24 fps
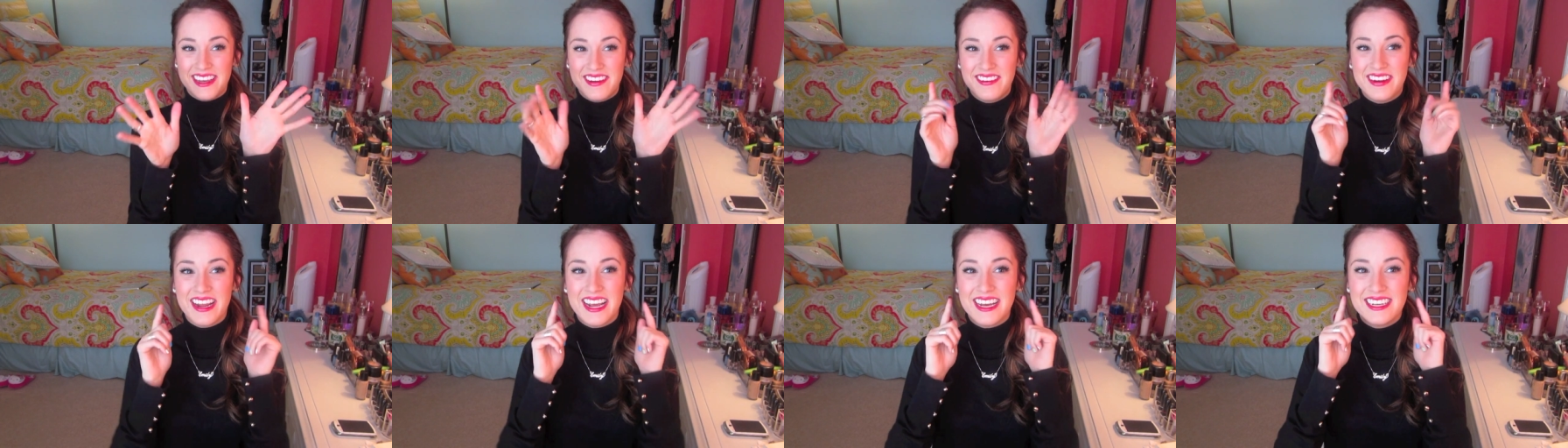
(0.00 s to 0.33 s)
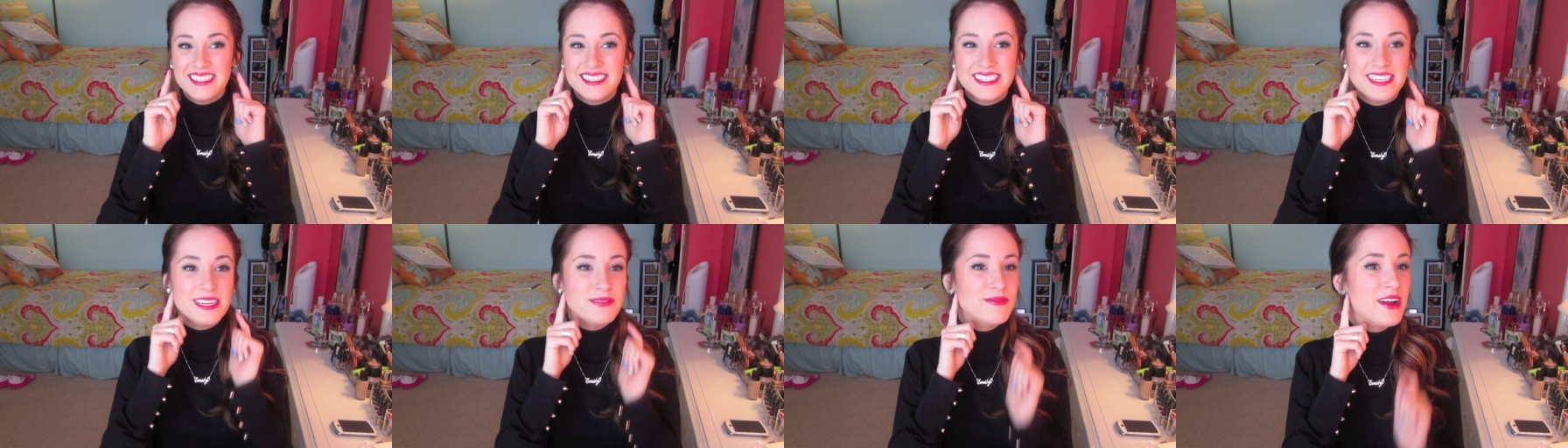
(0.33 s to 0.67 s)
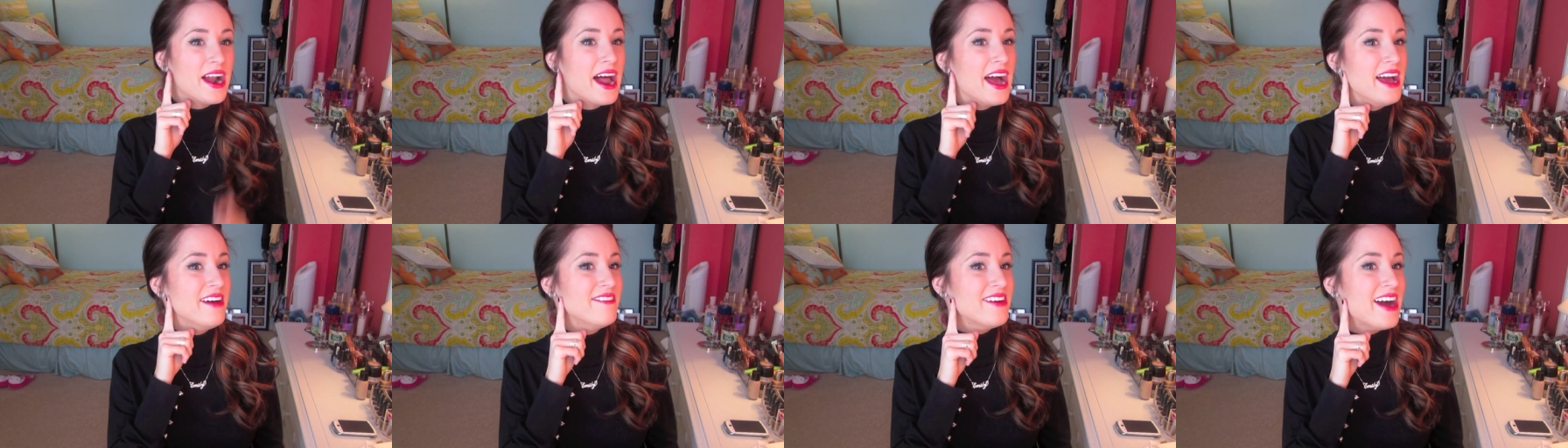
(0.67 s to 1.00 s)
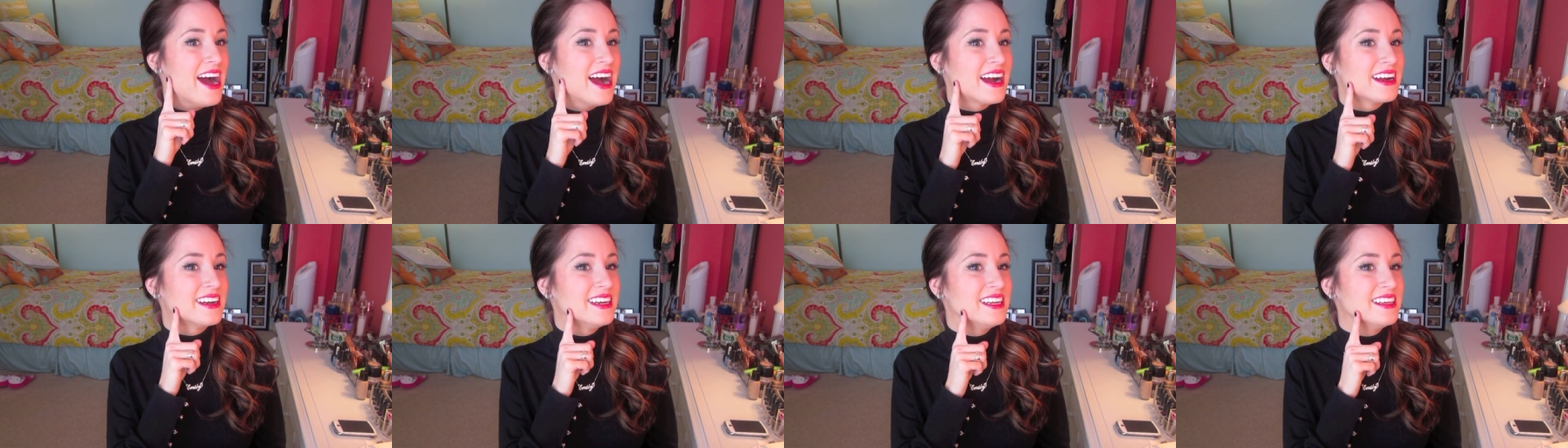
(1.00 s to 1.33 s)
they're nasty but I have
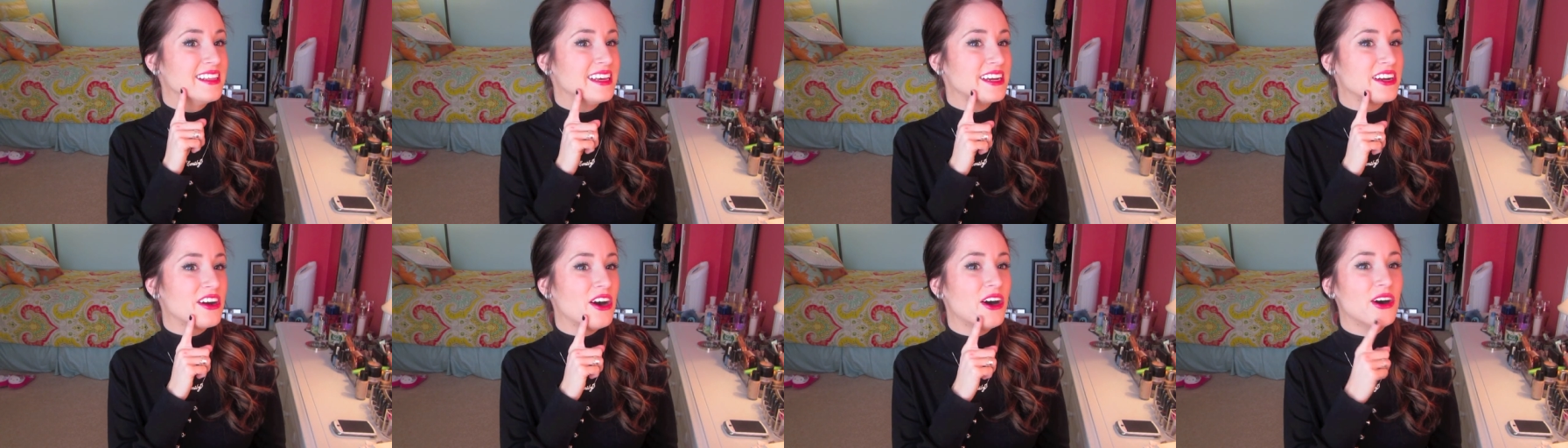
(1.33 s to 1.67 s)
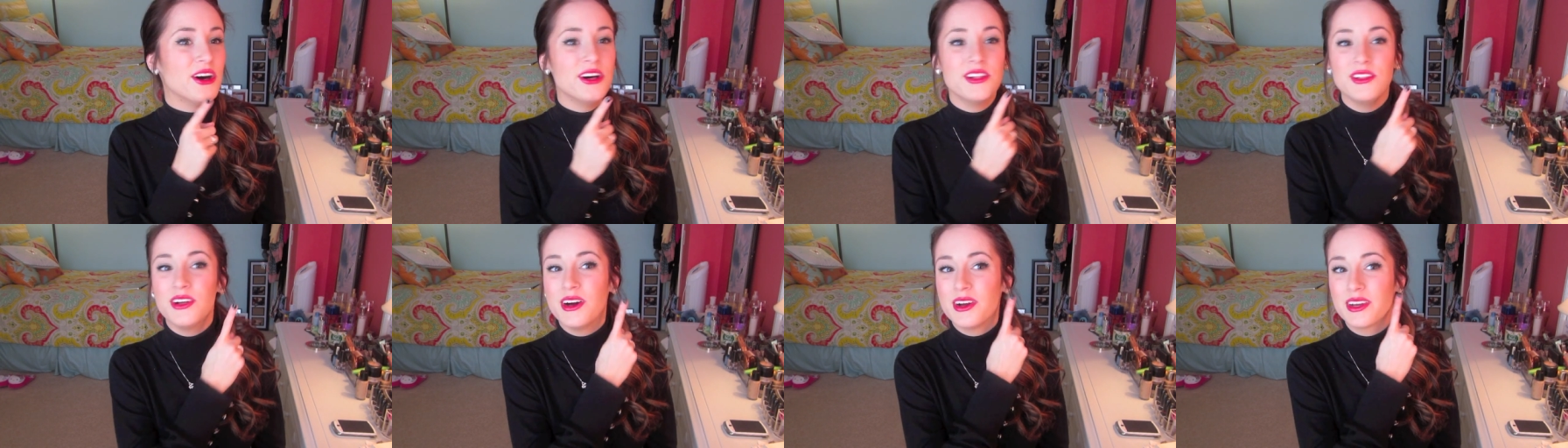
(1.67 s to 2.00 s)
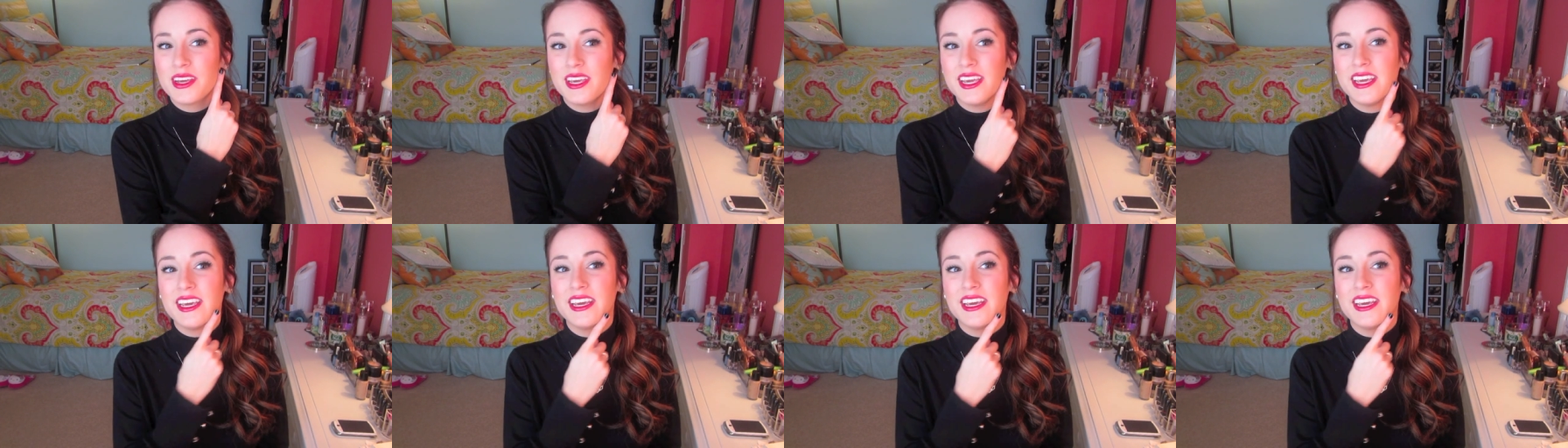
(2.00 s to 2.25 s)
acne like all along